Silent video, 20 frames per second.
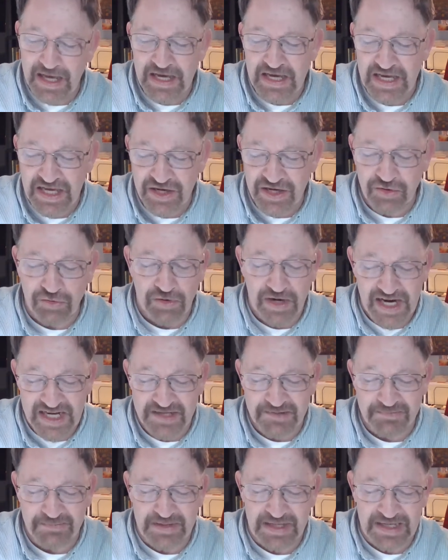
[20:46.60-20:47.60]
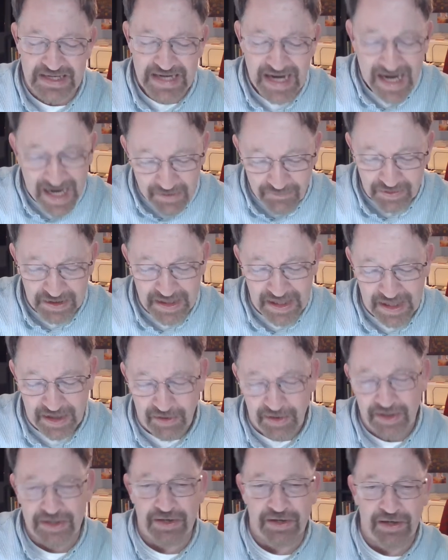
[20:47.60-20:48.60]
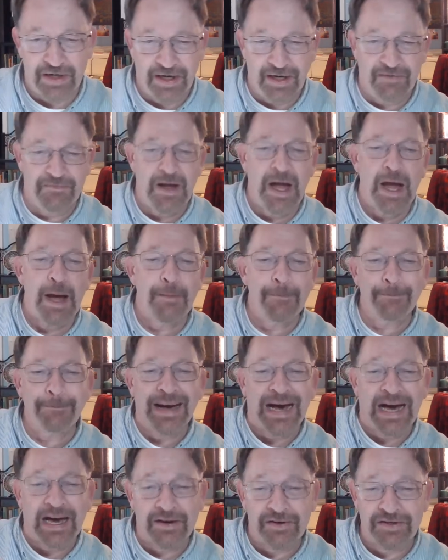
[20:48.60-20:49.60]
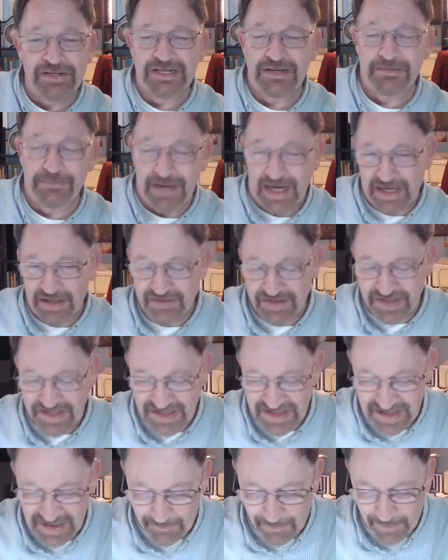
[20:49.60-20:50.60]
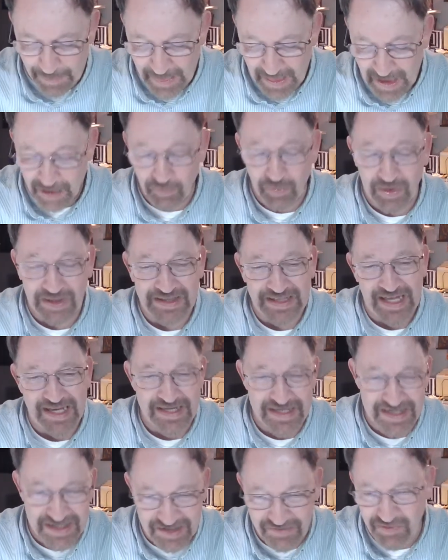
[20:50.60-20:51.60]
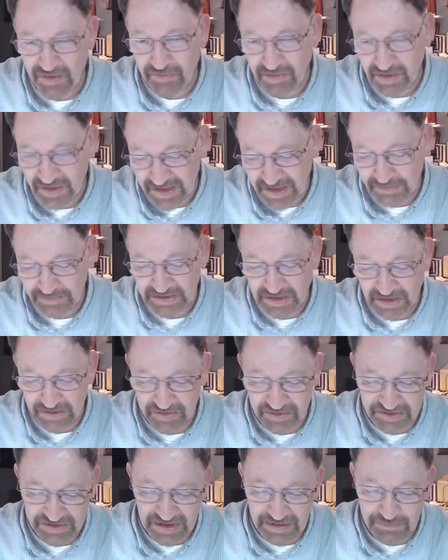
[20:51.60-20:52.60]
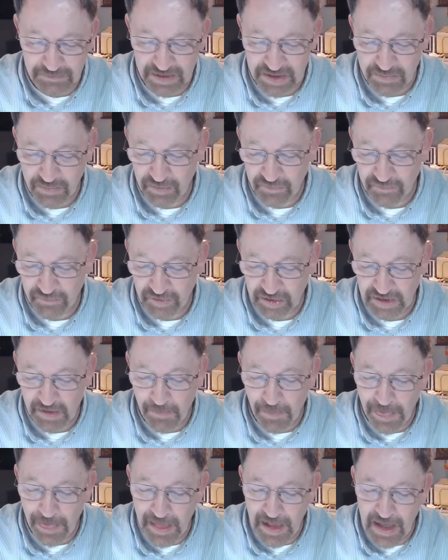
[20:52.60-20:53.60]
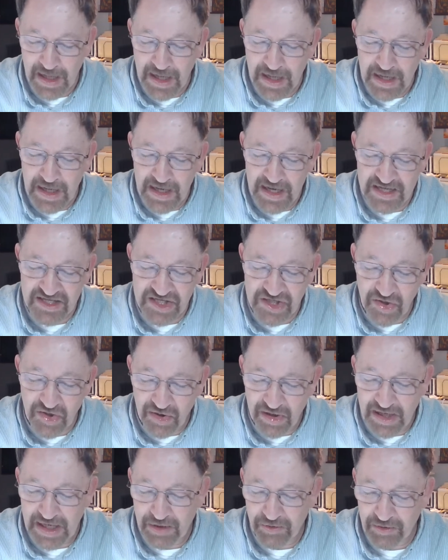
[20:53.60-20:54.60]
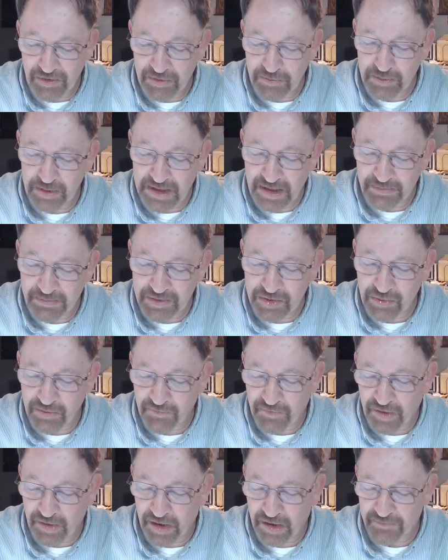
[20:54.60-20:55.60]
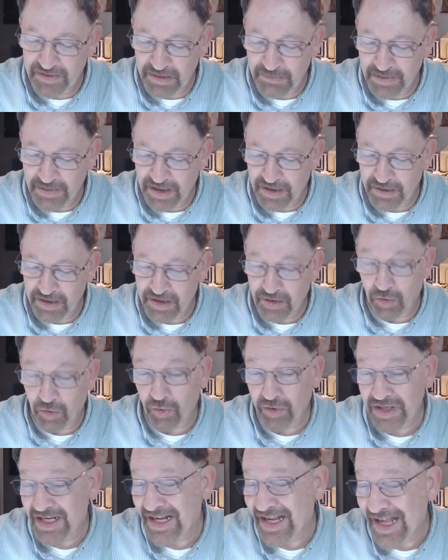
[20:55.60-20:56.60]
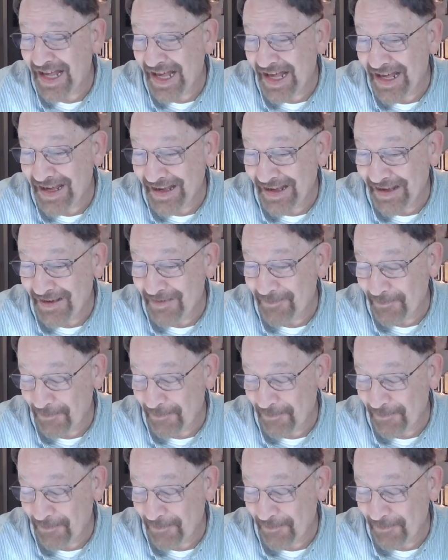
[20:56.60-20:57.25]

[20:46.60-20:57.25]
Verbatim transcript: He grasped the novel character of modern democracy, and what that is, we will come to understand much more fully, and saw how it would come to evolve in America or decay,